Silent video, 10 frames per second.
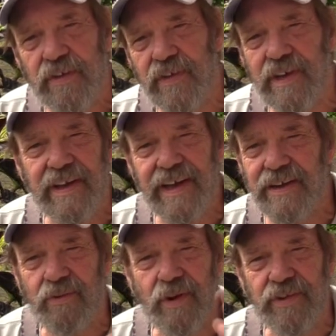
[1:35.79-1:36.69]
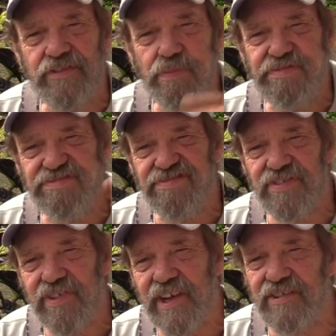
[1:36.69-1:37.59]
The canned ones
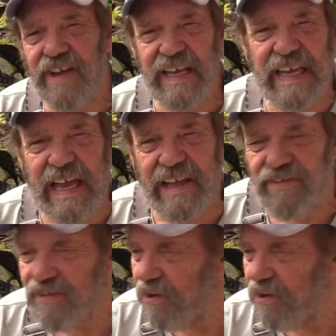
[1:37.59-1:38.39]
taste like cans,